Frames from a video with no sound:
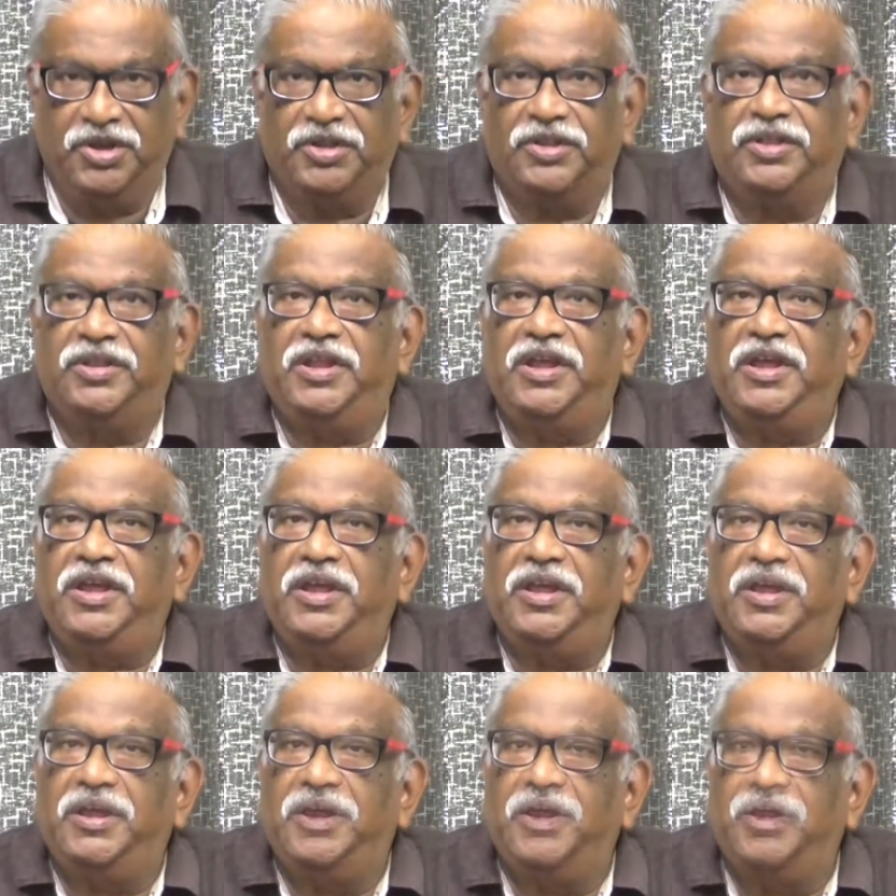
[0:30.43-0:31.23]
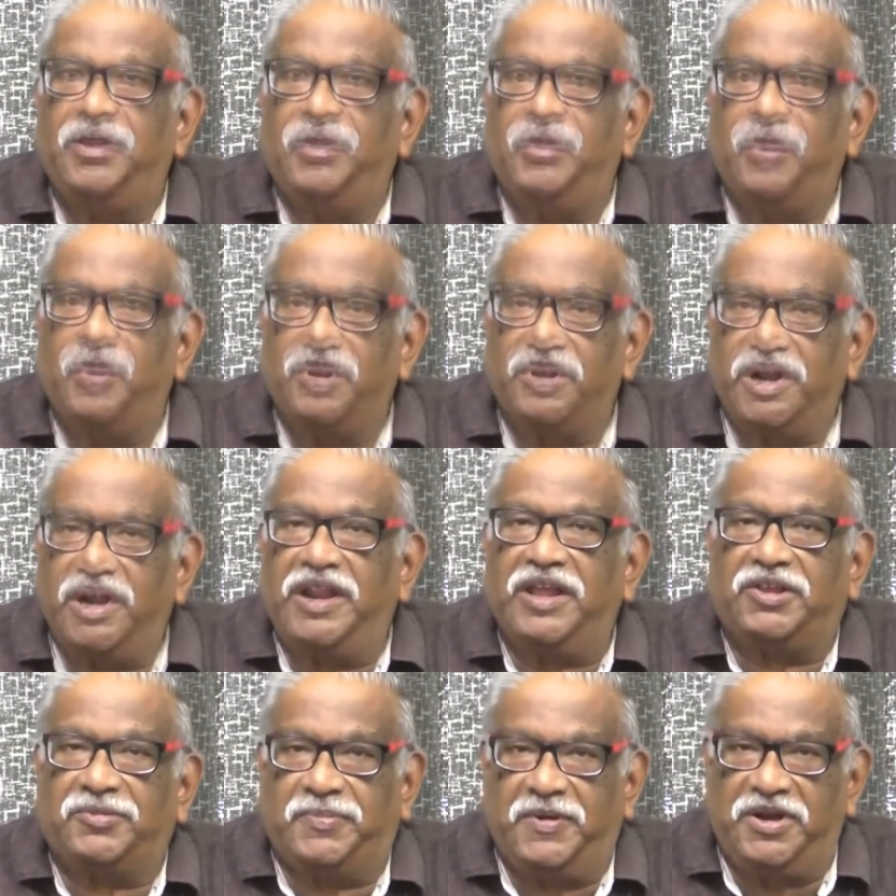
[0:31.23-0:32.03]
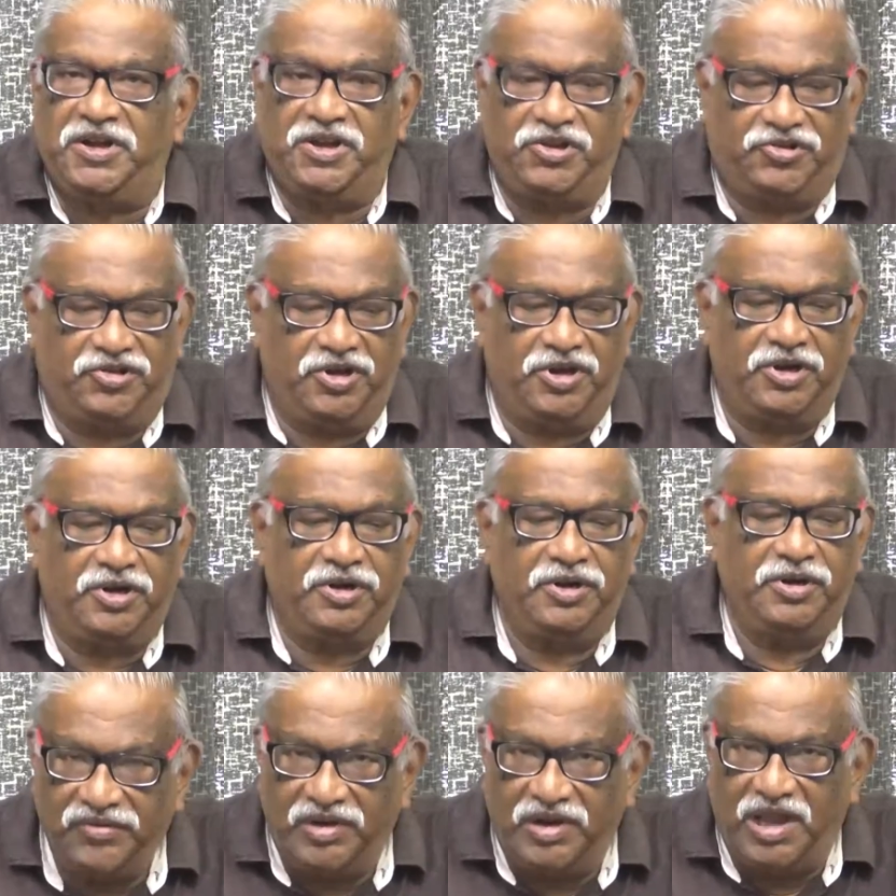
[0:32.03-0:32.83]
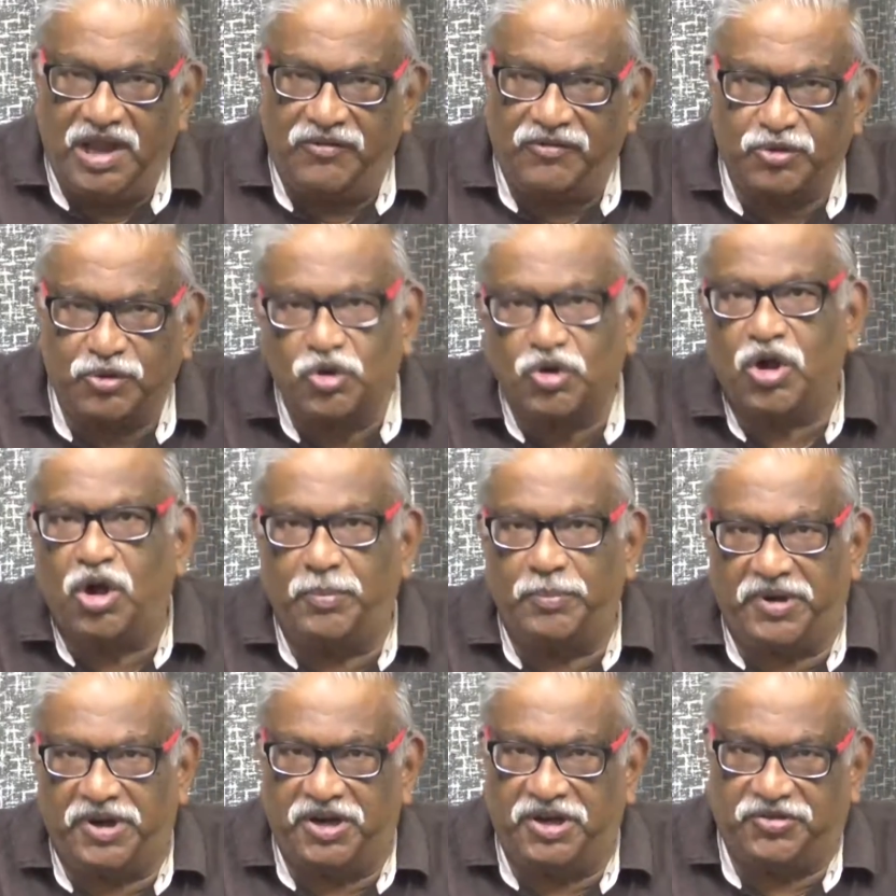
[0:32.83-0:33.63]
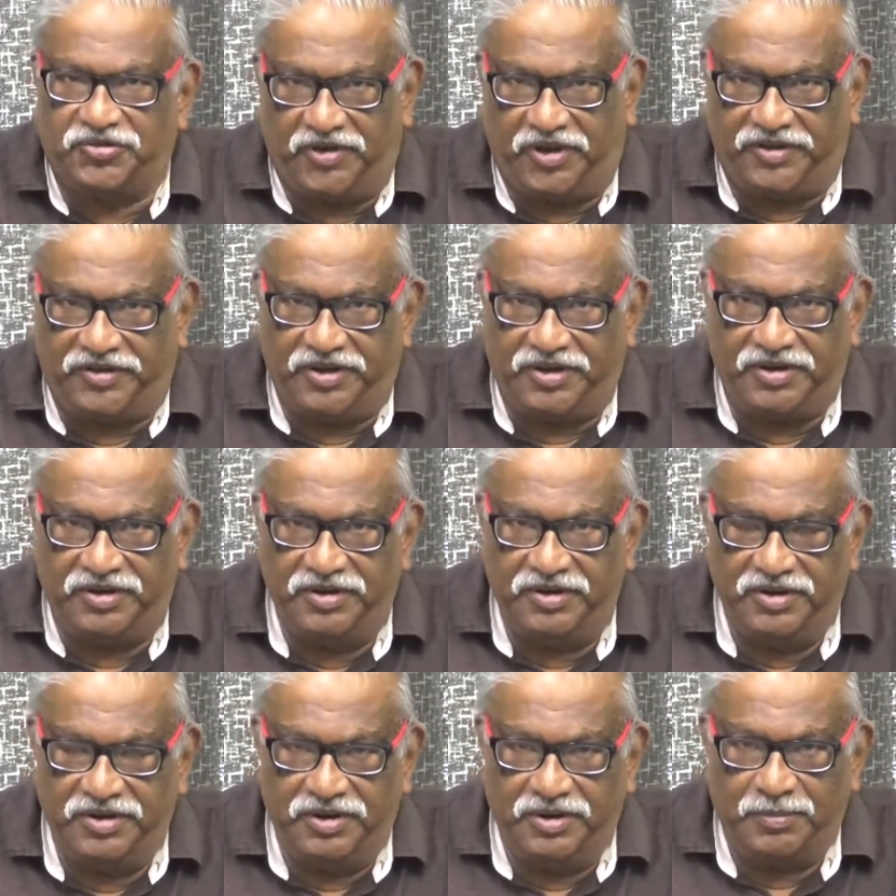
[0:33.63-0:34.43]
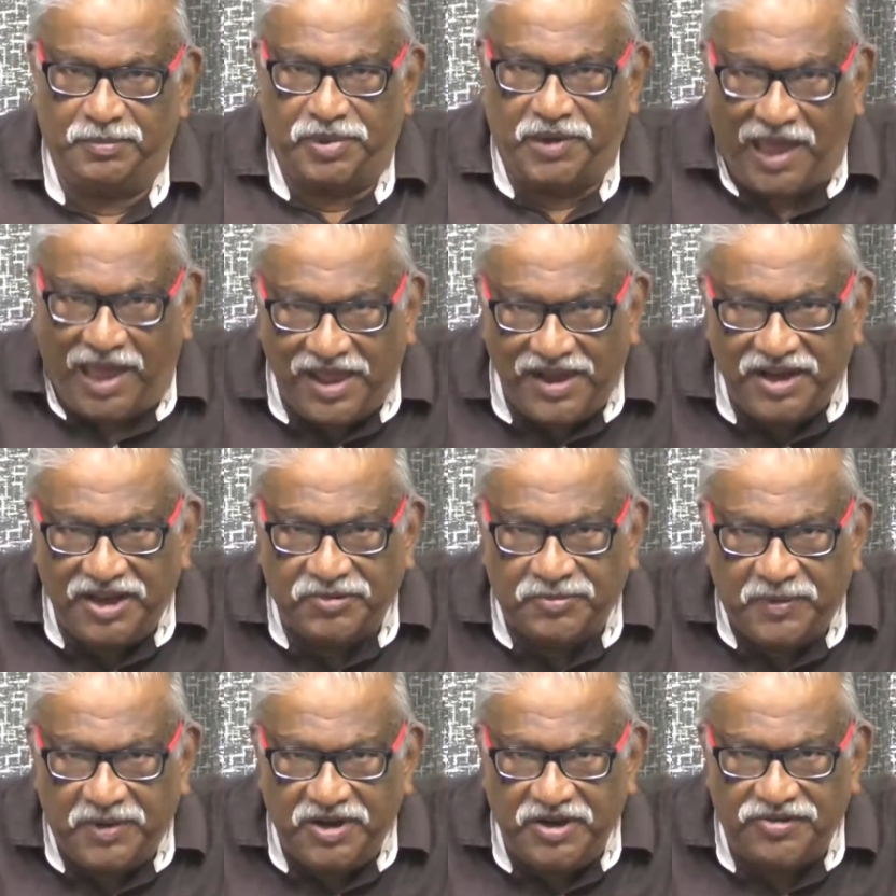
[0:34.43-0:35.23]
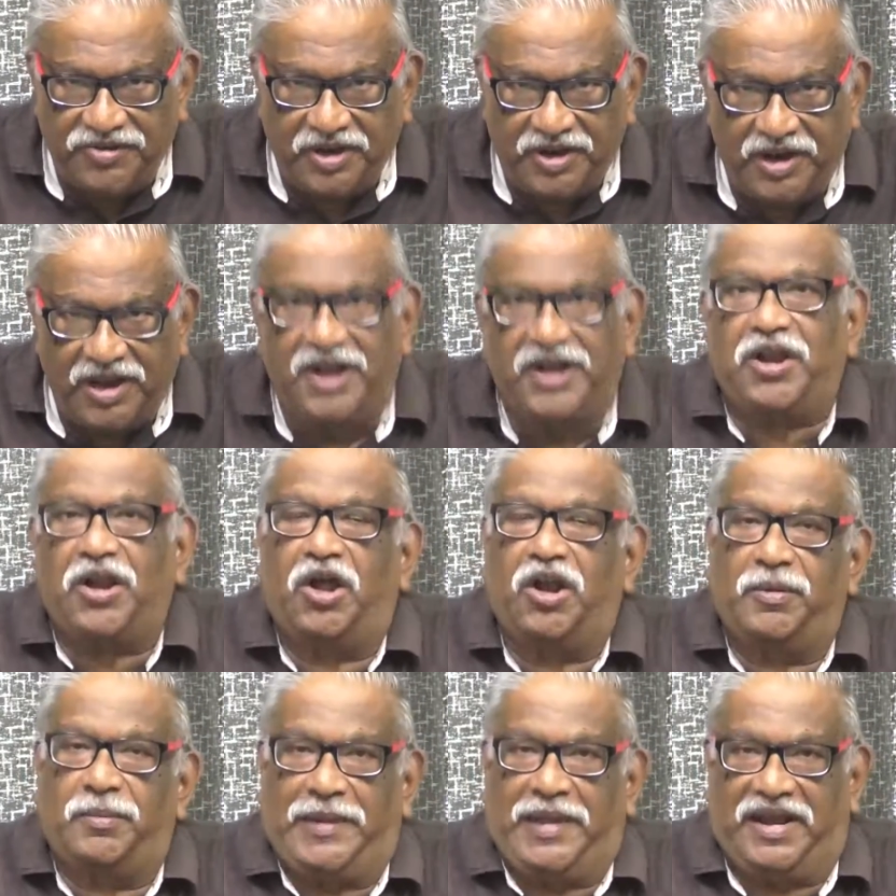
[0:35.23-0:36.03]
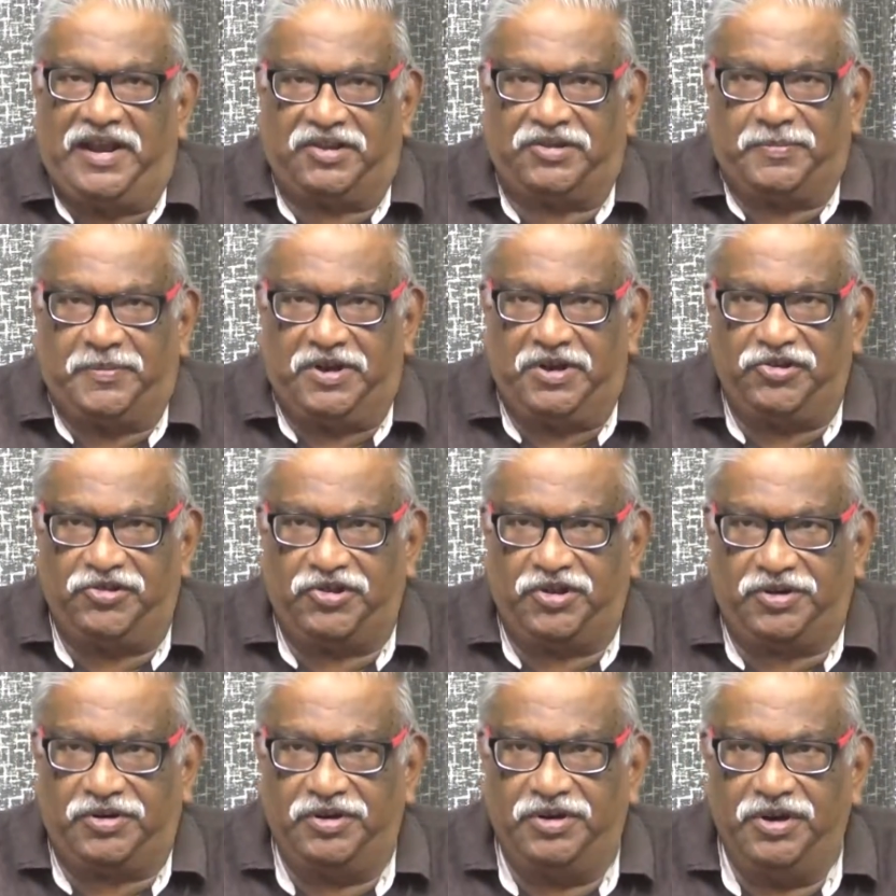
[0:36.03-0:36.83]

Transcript: The voted expenditure will have two components further: plan expenditure and non-plan expenditure.